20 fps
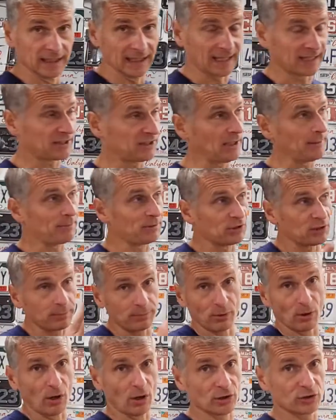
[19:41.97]
Next step is to
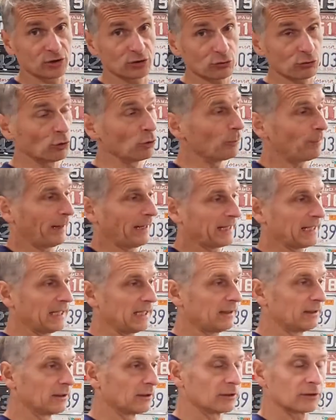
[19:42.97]
put our screw back
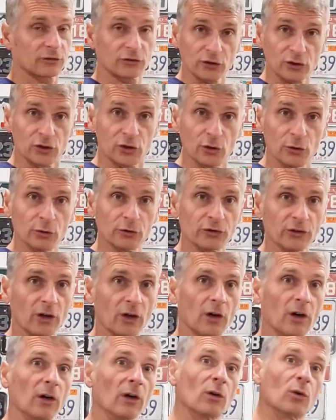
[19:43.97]
in that secures
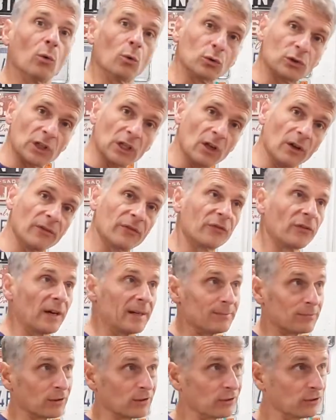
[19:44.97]
our Quarterlight
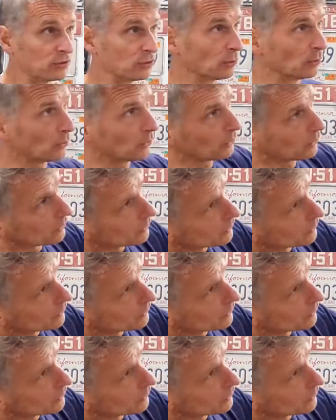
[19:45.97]
frame to the door.